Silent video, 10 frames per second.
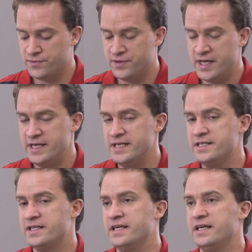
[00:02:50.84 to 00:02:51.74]
They need
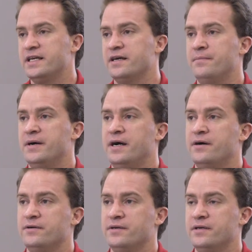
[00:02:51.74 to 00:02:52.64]
to think
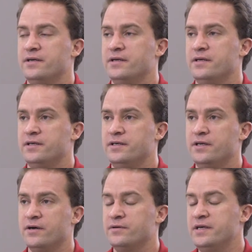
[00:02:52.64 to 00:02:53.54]
about,
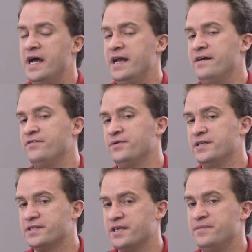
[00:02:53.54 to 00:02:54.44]
you know, not everyone
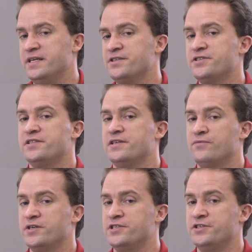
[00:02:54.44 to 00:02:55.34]
is going to be interested
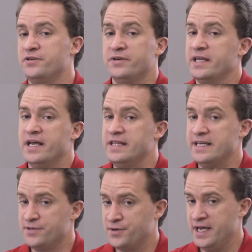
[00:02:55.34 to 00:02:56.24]
in what you're doing, and
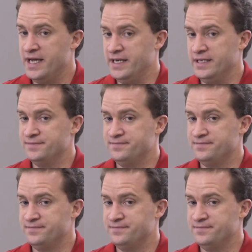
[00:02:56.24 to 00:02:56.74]
that's okay.